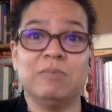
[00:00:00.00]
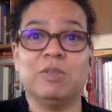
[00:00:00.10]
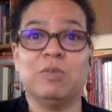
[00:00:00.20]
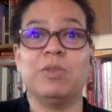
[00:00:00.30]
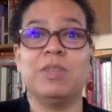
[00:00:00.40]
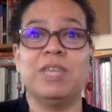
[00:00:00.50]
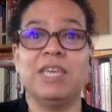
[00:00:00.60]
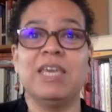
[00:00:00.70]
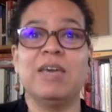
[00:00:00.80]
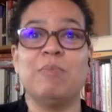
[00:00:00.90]
So we're
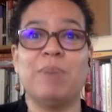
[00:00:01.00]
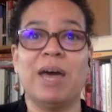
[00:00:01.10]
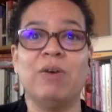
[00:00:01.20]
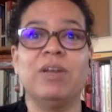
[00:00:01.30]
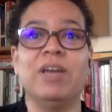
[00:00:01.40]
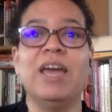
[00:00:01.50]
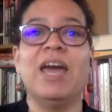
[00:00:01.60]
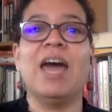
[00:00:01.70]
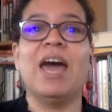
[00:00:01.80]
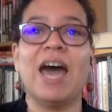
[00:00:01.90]
thinking about
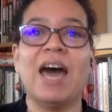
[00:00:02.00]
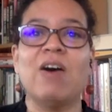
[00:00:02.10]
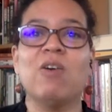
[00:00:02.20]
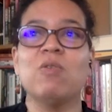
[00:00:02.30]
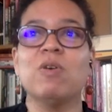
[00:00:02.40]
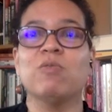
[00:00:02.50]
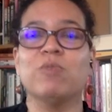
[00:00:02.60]
how